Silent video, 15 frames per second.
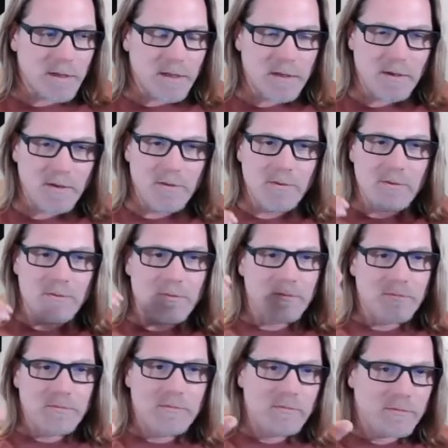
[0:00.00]
I know,
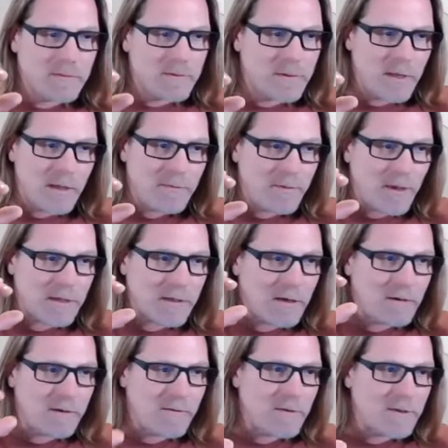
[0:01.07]
in fact, I
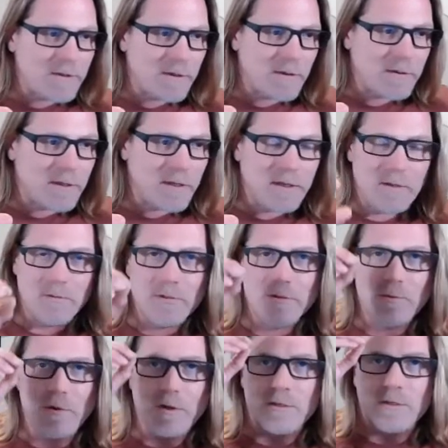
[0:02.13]
don't even know that anyone's
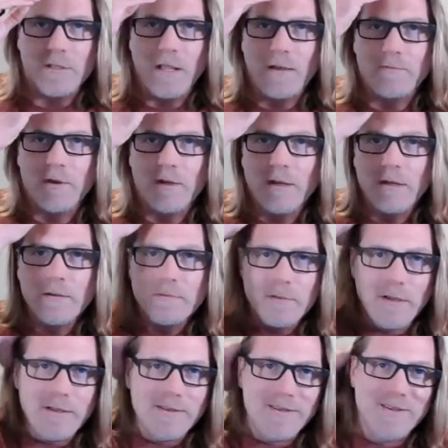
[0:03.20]
watching live right now,
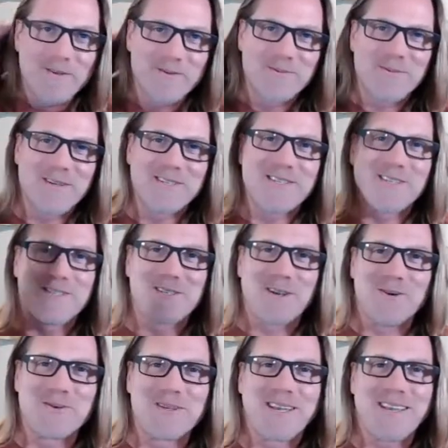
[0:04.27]
which is
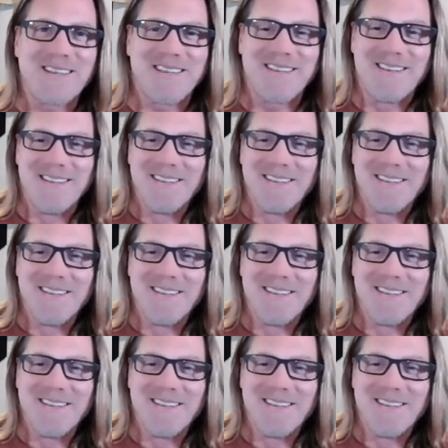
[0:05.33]
okay.